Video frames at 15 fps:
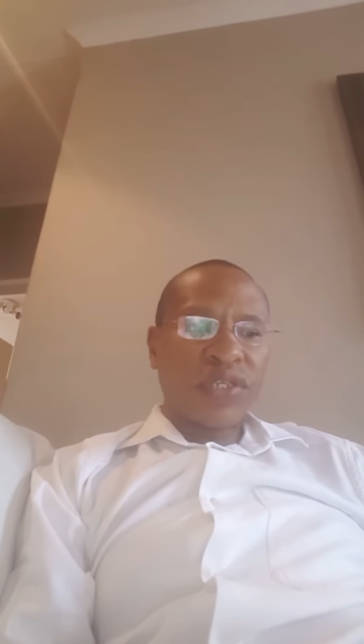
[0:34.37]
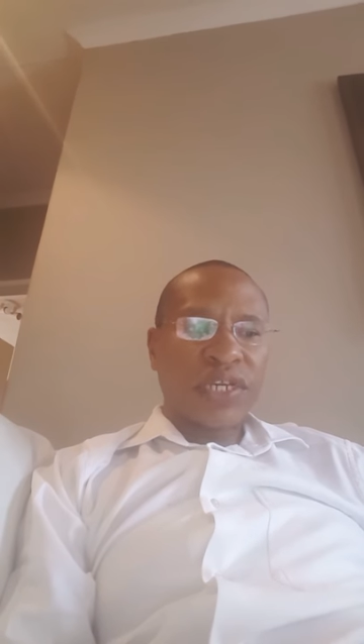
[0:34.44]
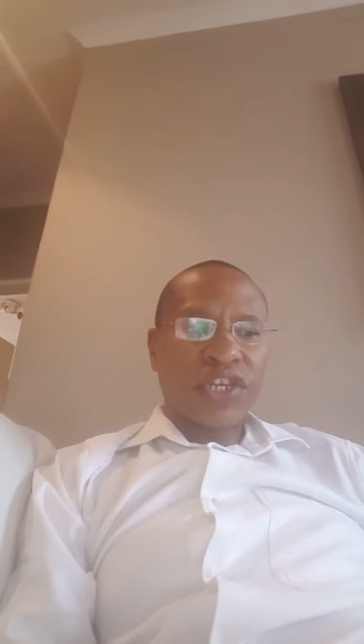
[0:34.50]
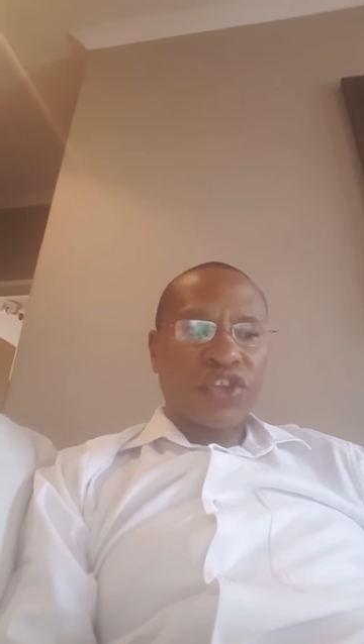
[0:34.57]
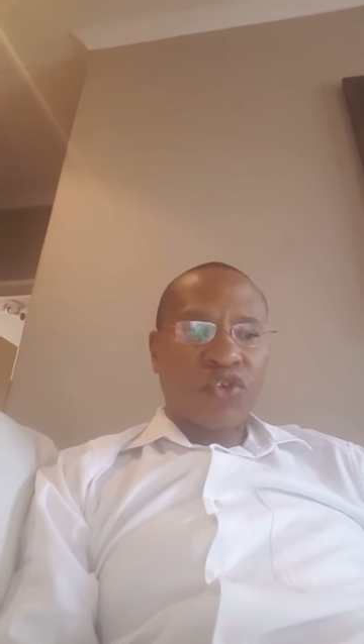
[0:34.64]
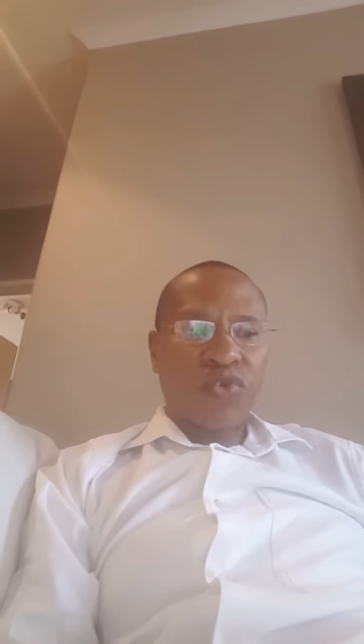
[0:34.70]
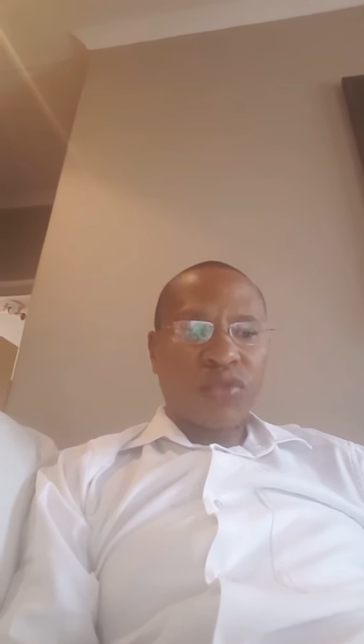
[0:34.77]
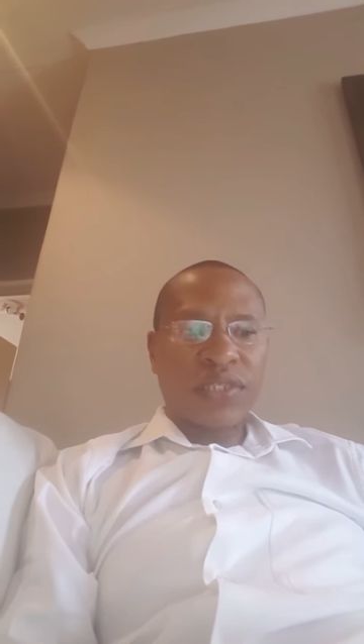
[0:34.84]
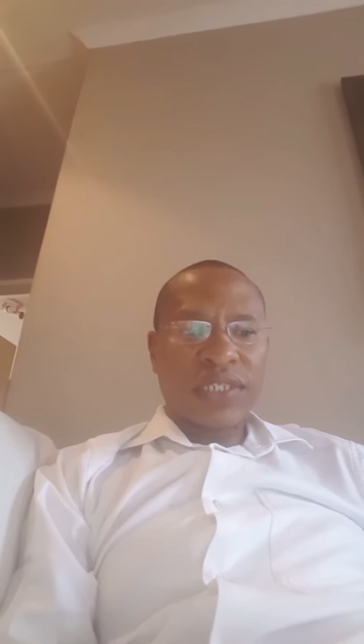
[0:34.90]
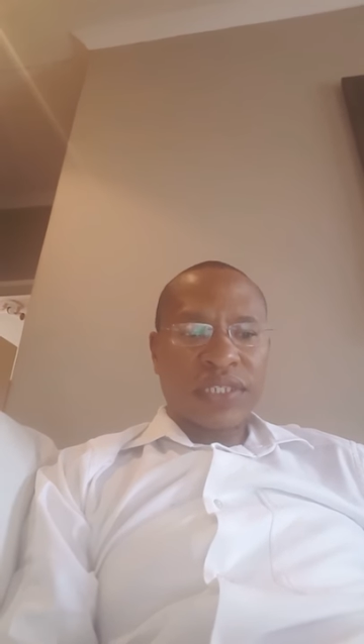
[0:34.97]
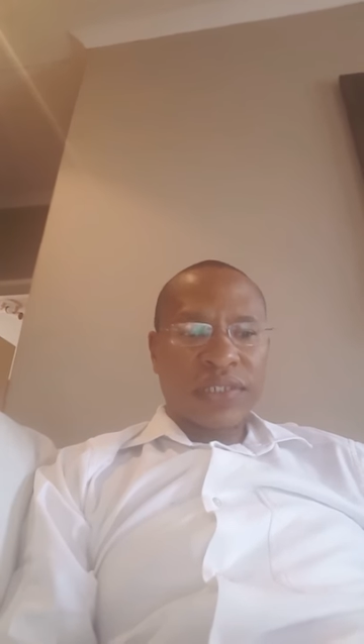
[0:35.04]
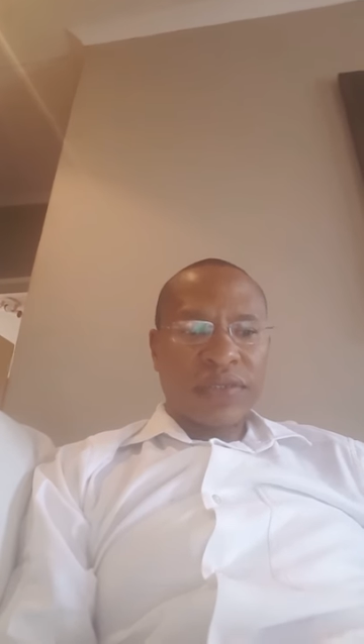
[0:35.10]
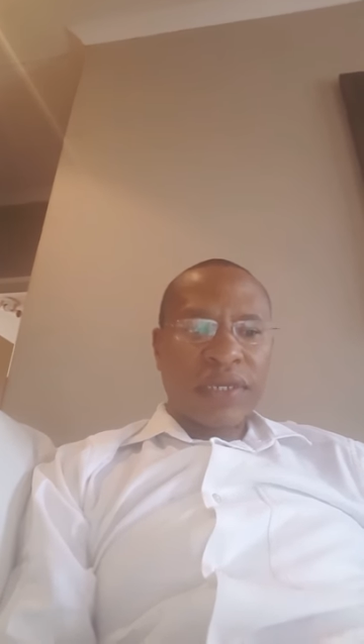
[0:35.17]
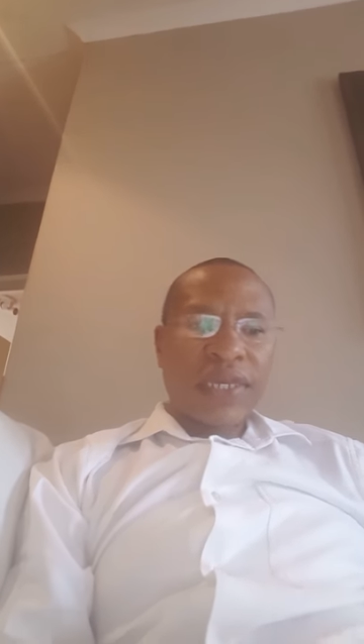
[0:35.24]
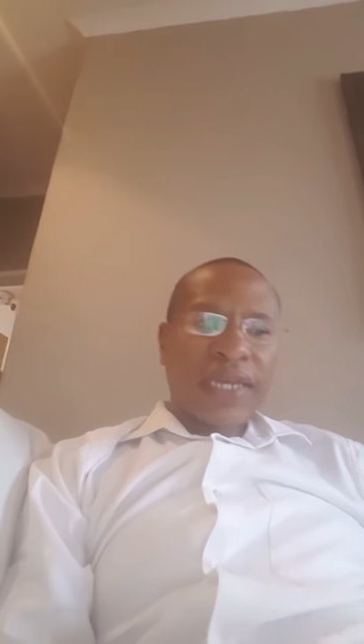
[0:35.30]
and don'ts.
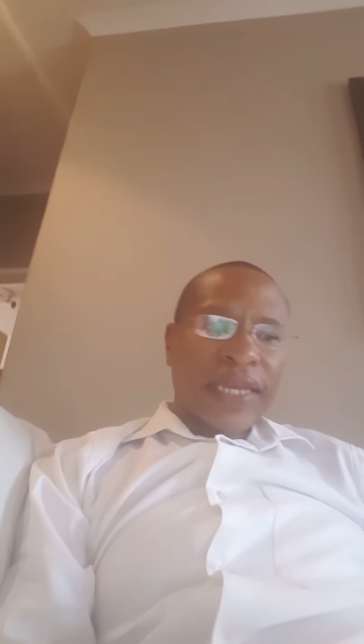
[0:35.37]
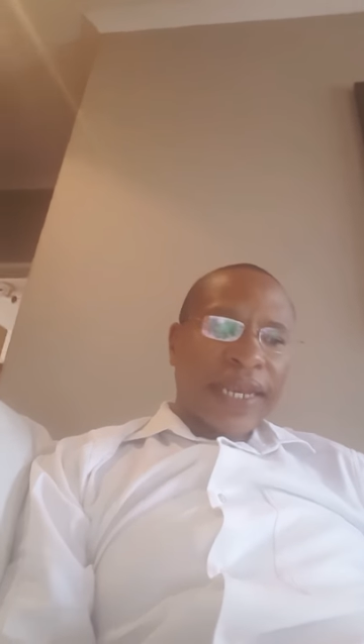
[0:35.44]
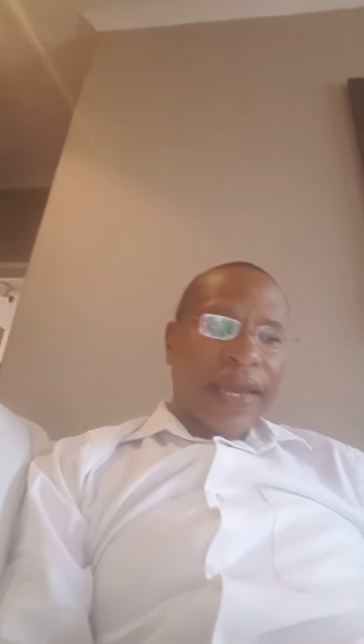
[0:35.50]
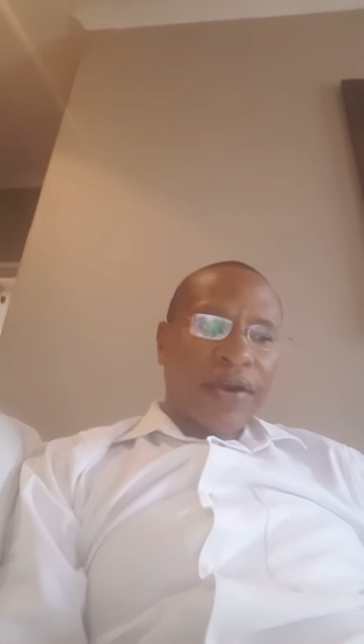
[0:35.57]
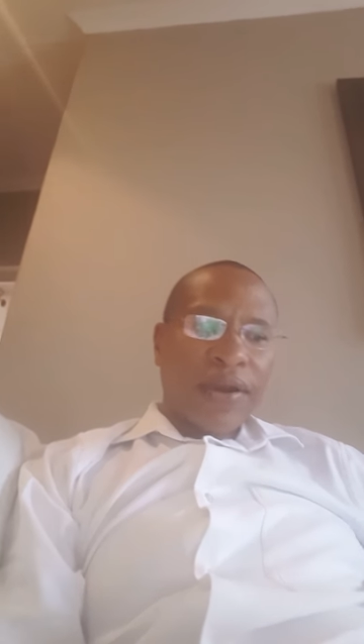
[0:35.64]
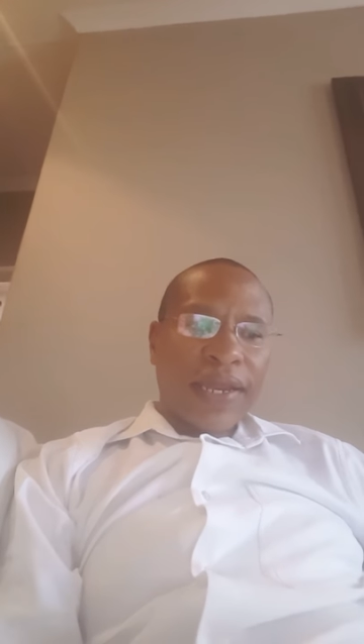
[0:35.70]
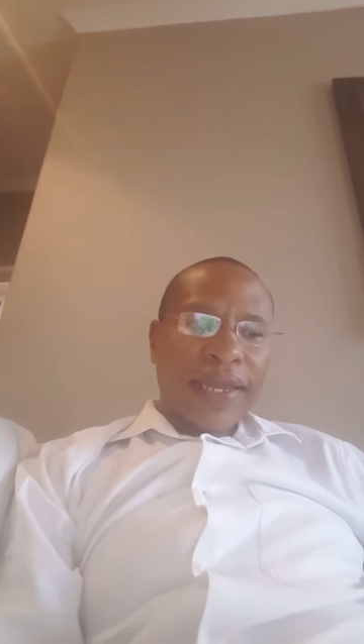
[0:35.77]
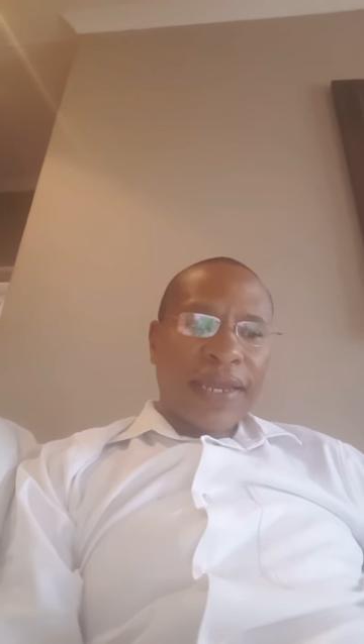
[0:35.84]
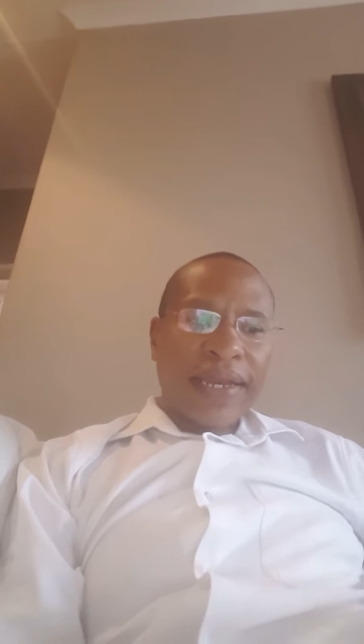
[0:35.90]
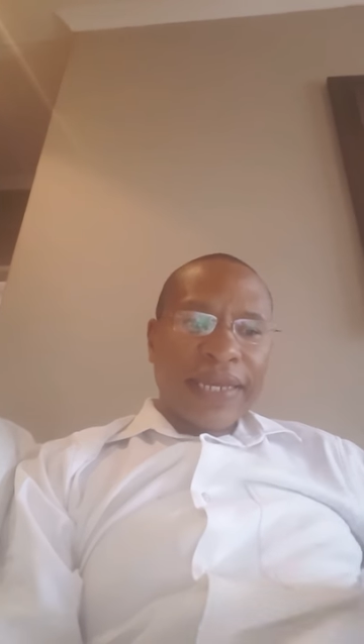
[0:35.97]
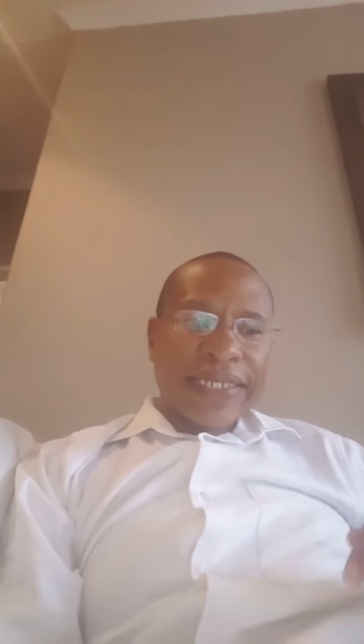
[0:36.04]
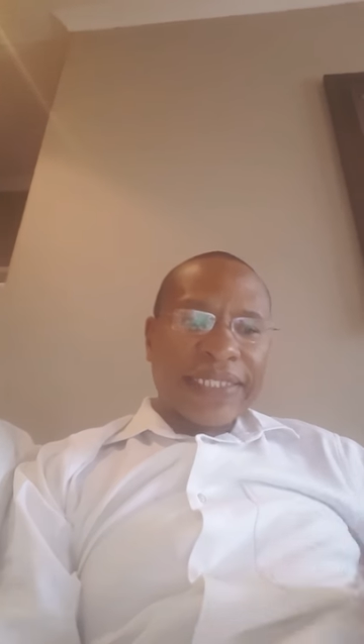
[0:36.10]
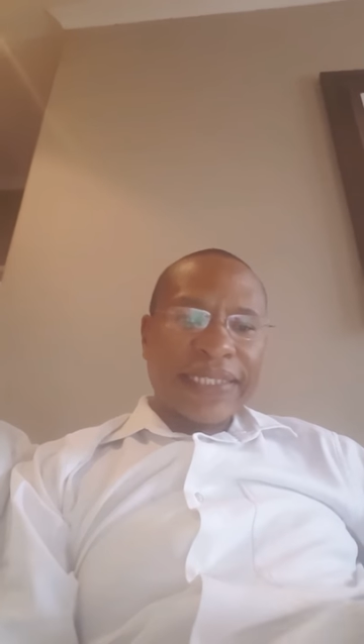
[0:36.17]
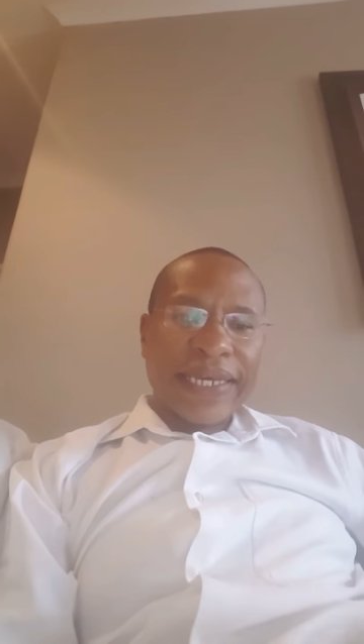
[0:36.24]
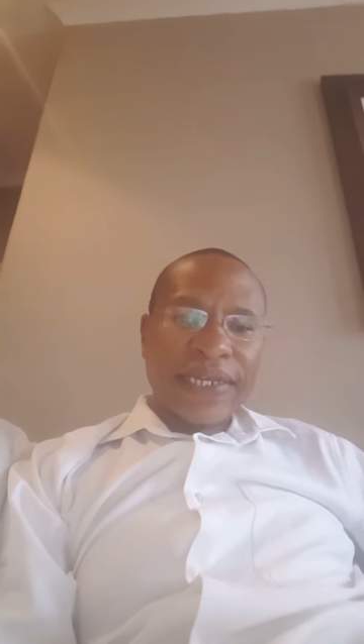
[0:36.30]
Now,
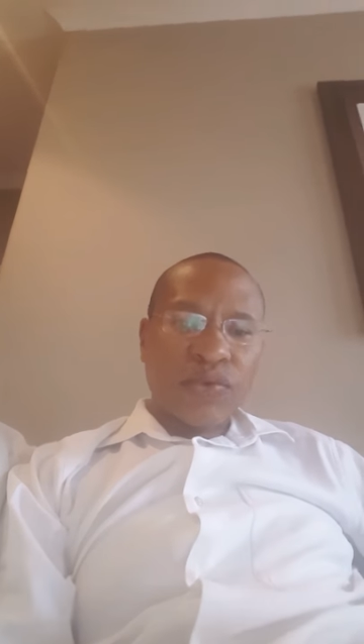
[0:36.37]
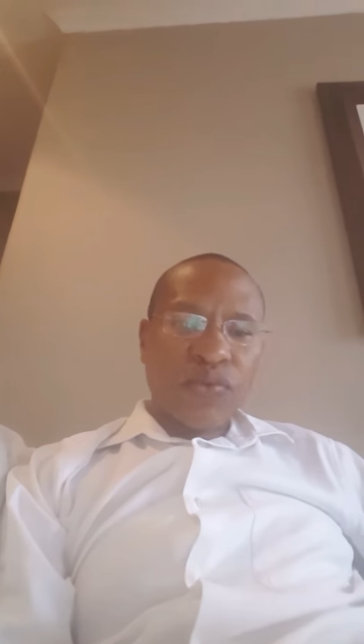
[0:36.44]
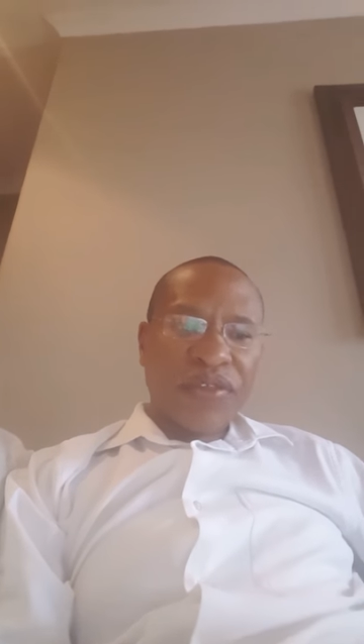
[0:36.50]
let's start